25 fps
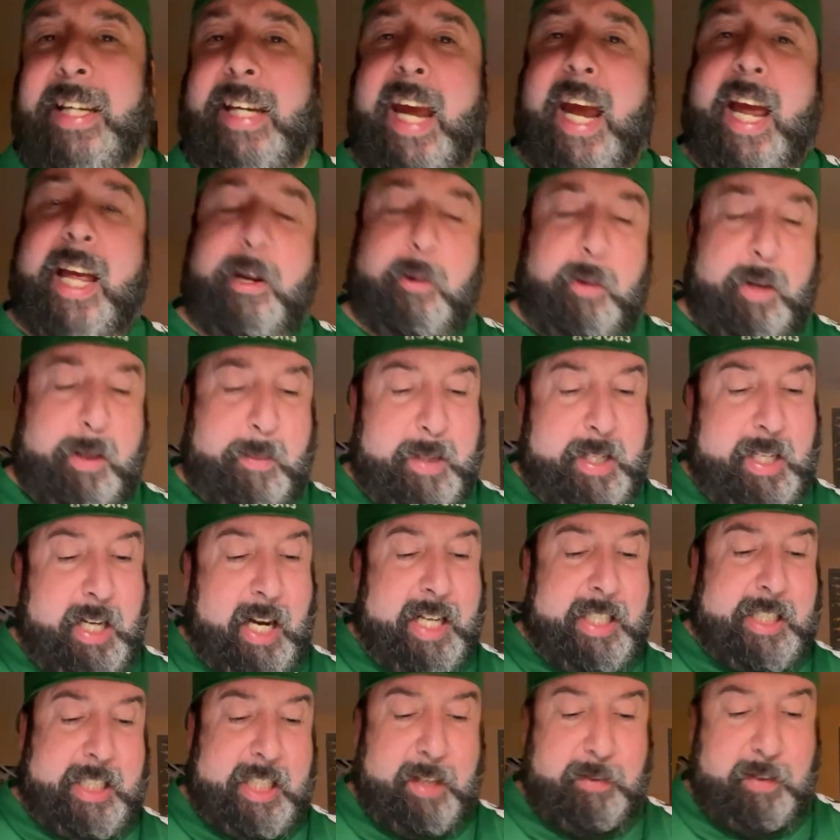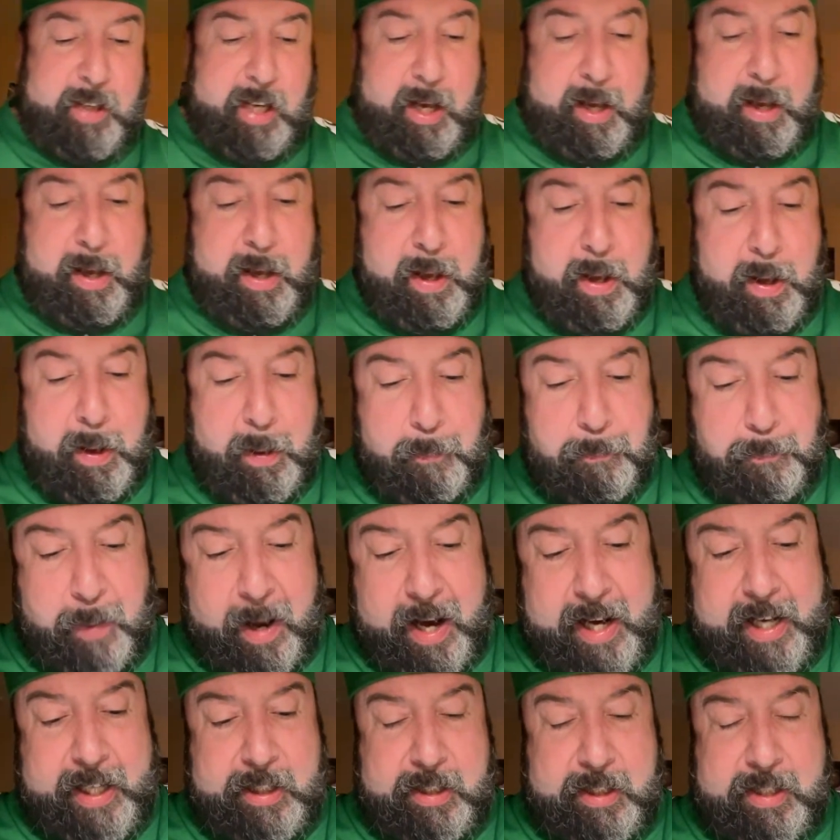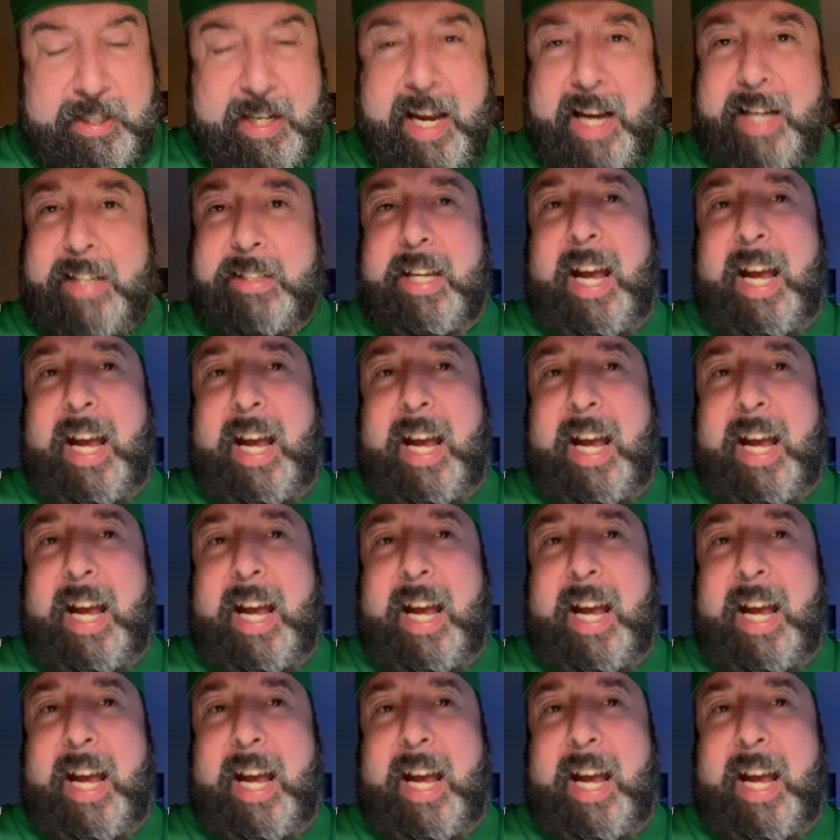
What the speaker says: yeah, it would have been nice even a base Knicks.